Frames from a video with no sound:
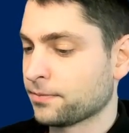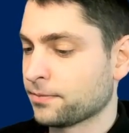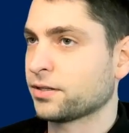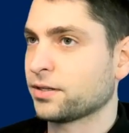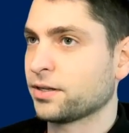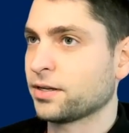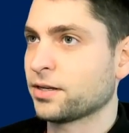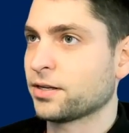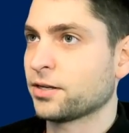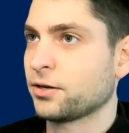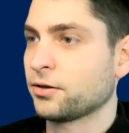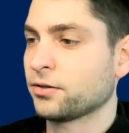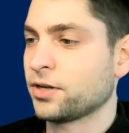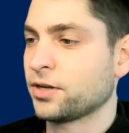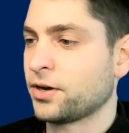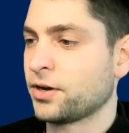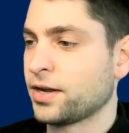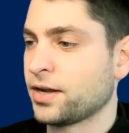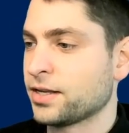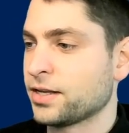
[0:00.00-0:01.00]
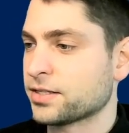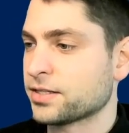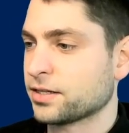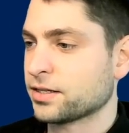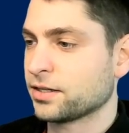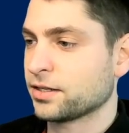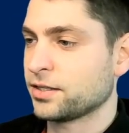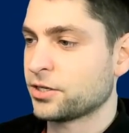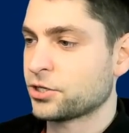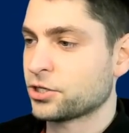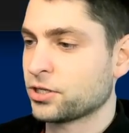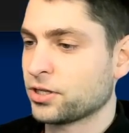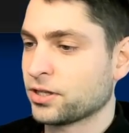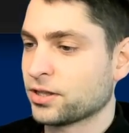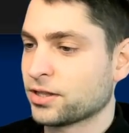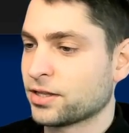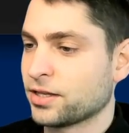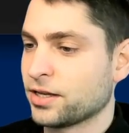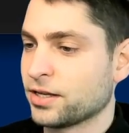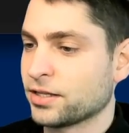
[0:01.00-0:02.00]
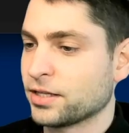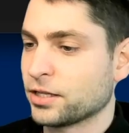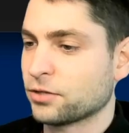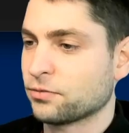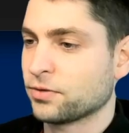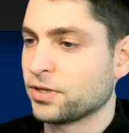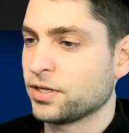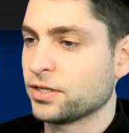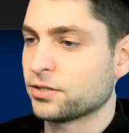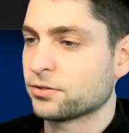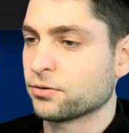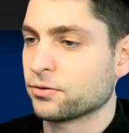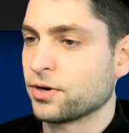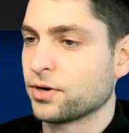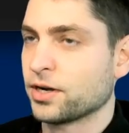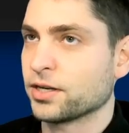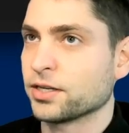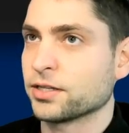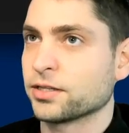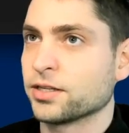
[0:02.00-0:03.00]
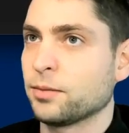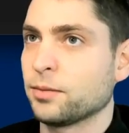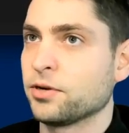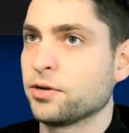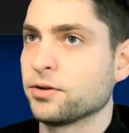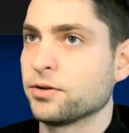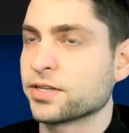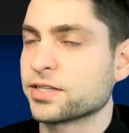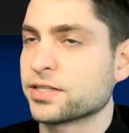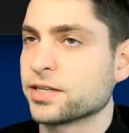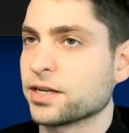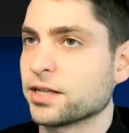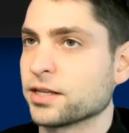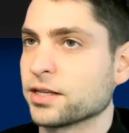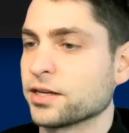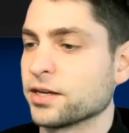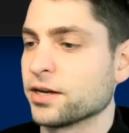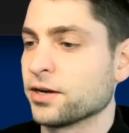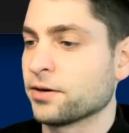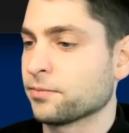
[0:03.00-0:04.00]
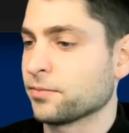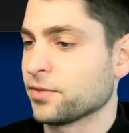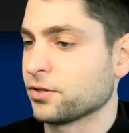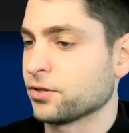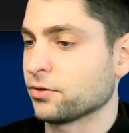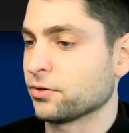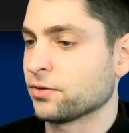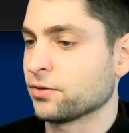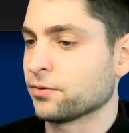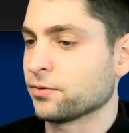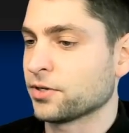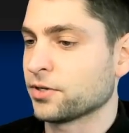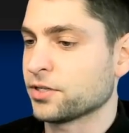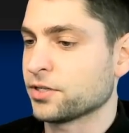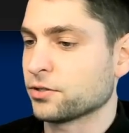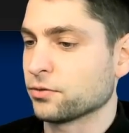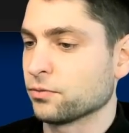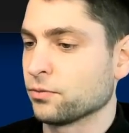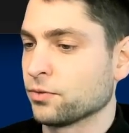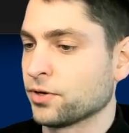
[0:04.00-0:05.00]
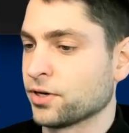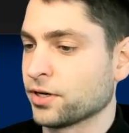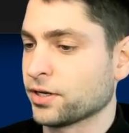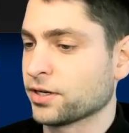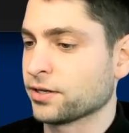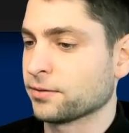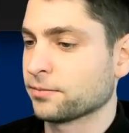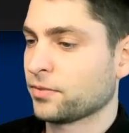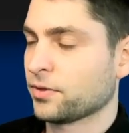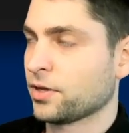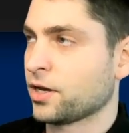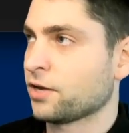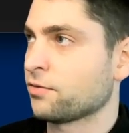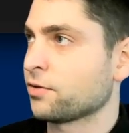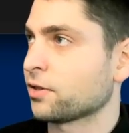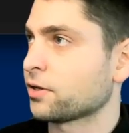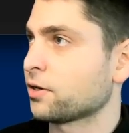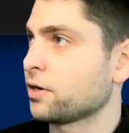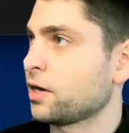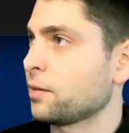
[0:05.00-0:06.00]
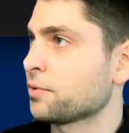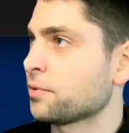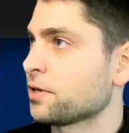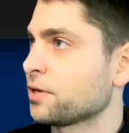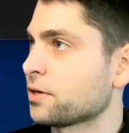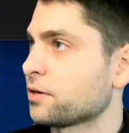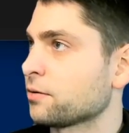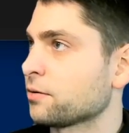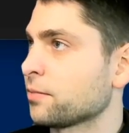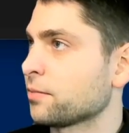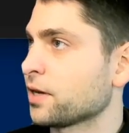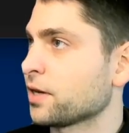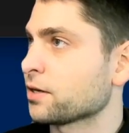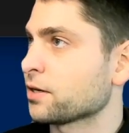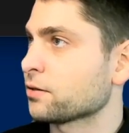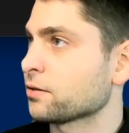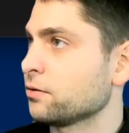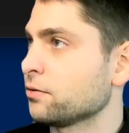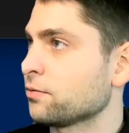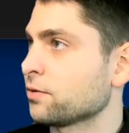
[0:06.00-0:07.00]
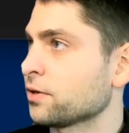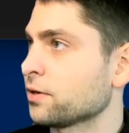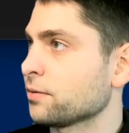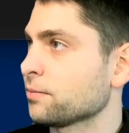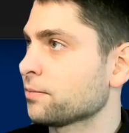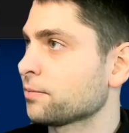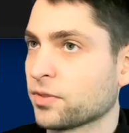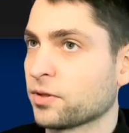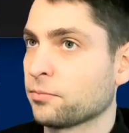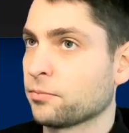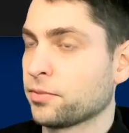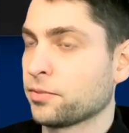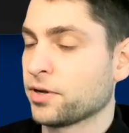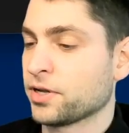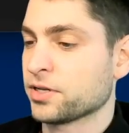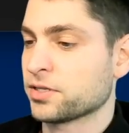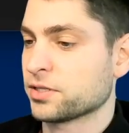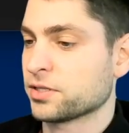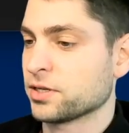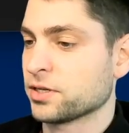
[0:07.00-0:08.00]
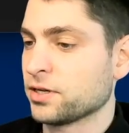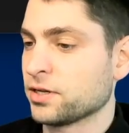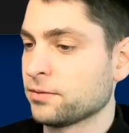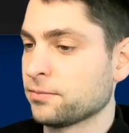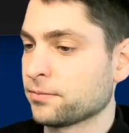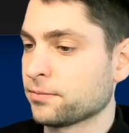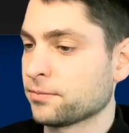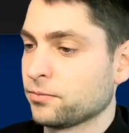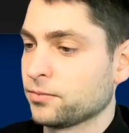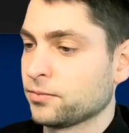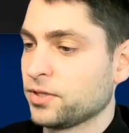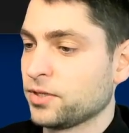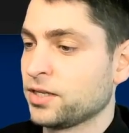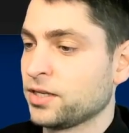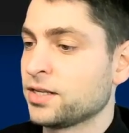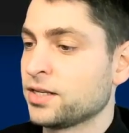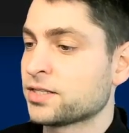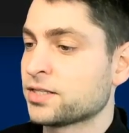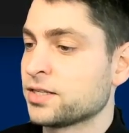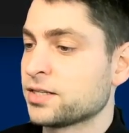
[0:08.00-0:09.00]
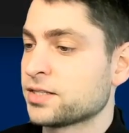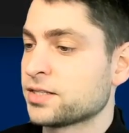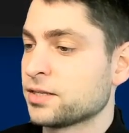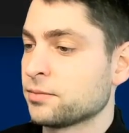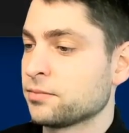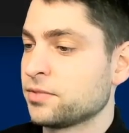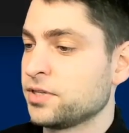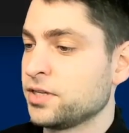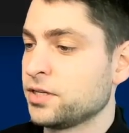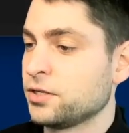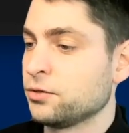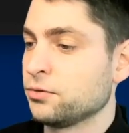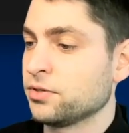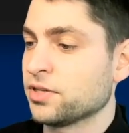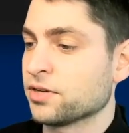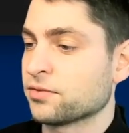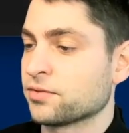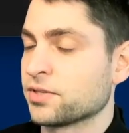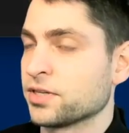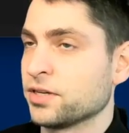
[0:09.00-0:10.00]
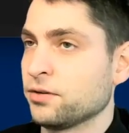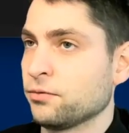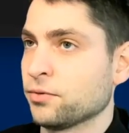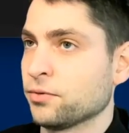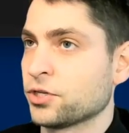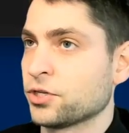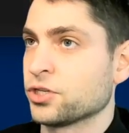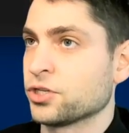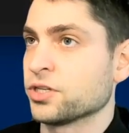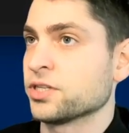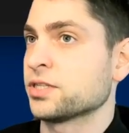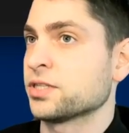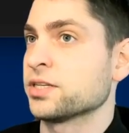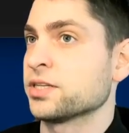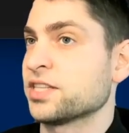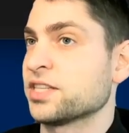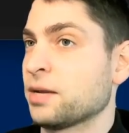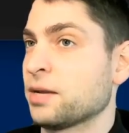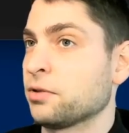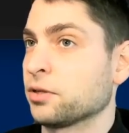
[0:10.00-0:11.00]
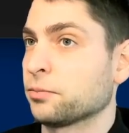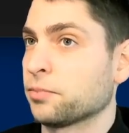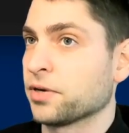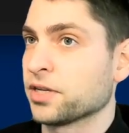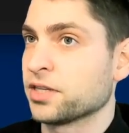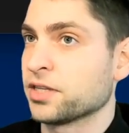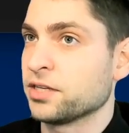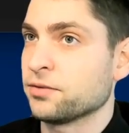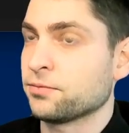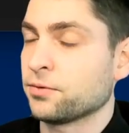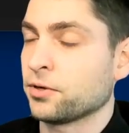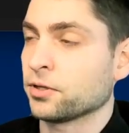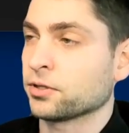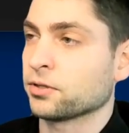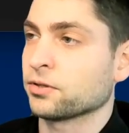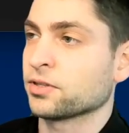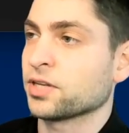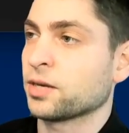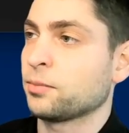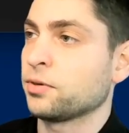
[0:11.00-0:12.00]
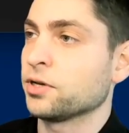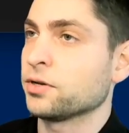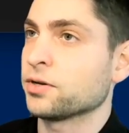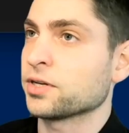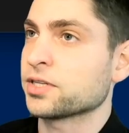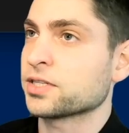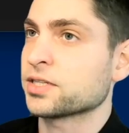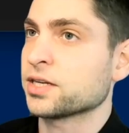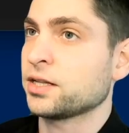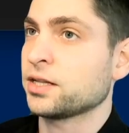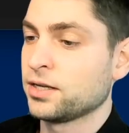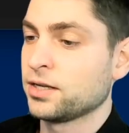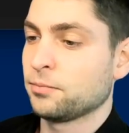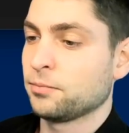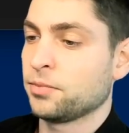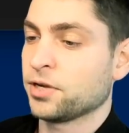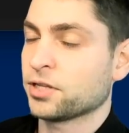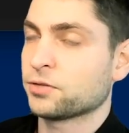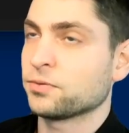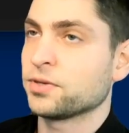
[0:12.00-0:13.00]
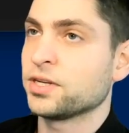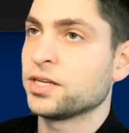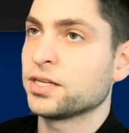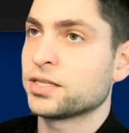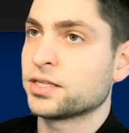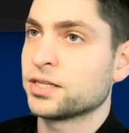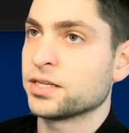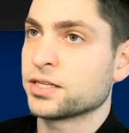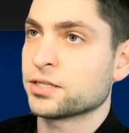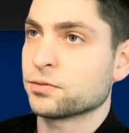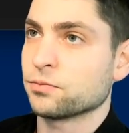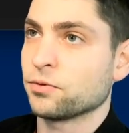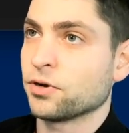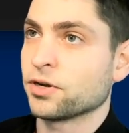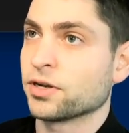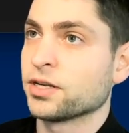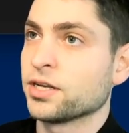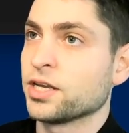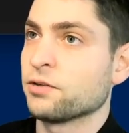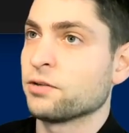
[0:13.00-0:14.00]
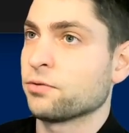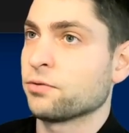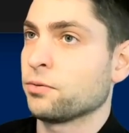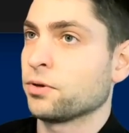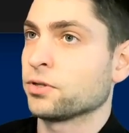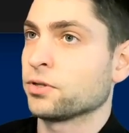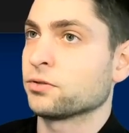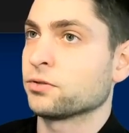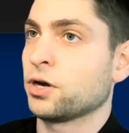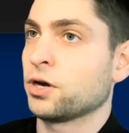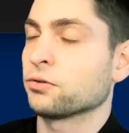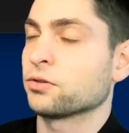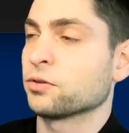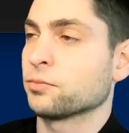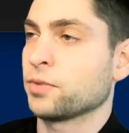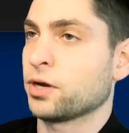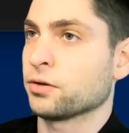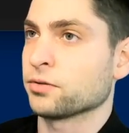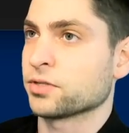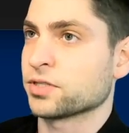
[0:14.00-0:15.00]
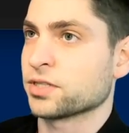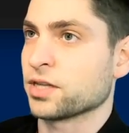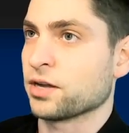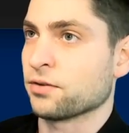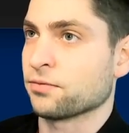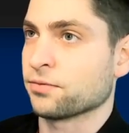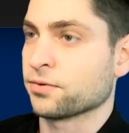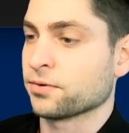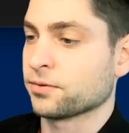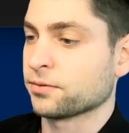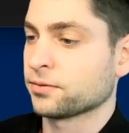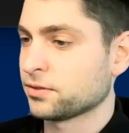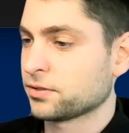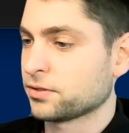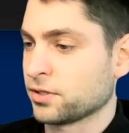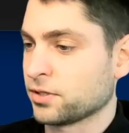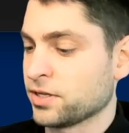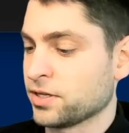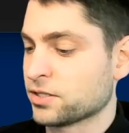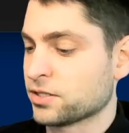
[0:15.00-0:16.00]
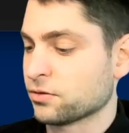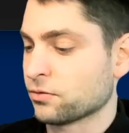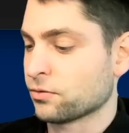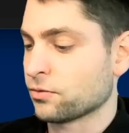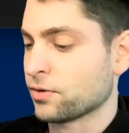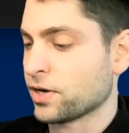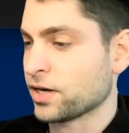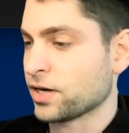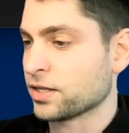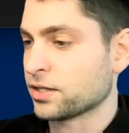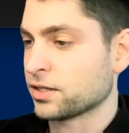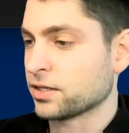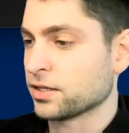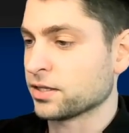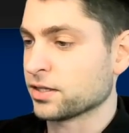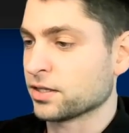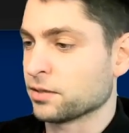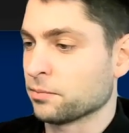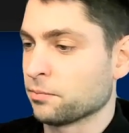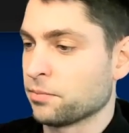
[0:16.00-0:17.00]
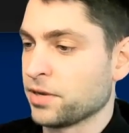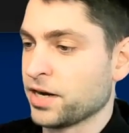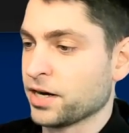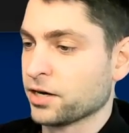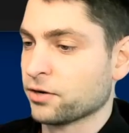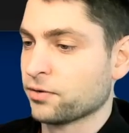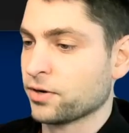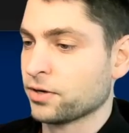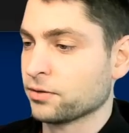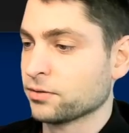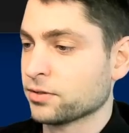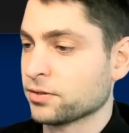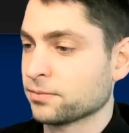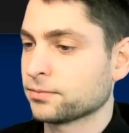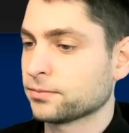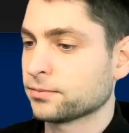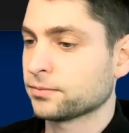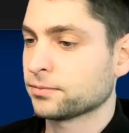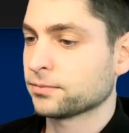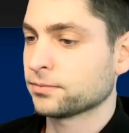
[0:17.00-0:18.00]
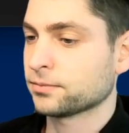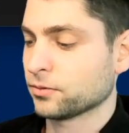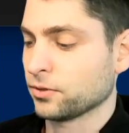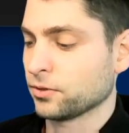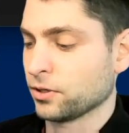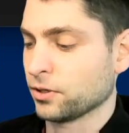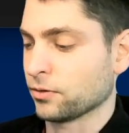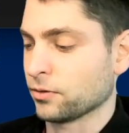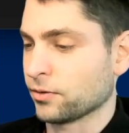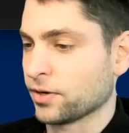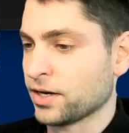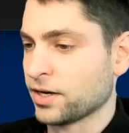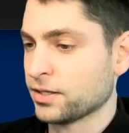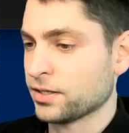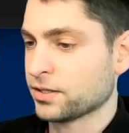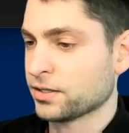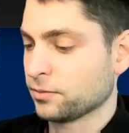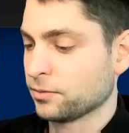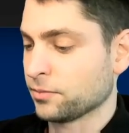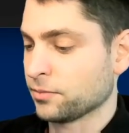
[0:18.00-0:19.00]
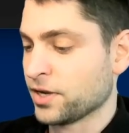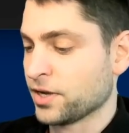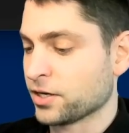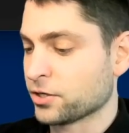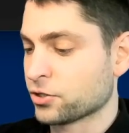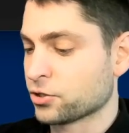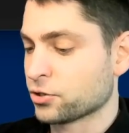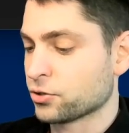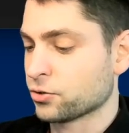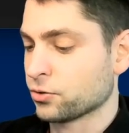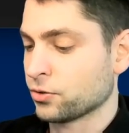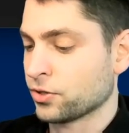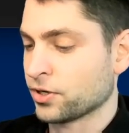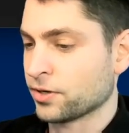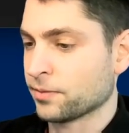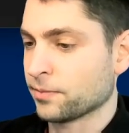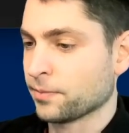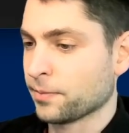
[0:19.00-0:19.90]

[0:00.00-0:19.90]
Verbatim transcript: And now there is an additional thing that we need to run in W S L here in order for this to work. I will copy the command over, paste it in. It is systemd-udevd, which is disabled by default on W S L, but we need this one if we want to auto-mount stuff. So let's run it in the background. All right, make sure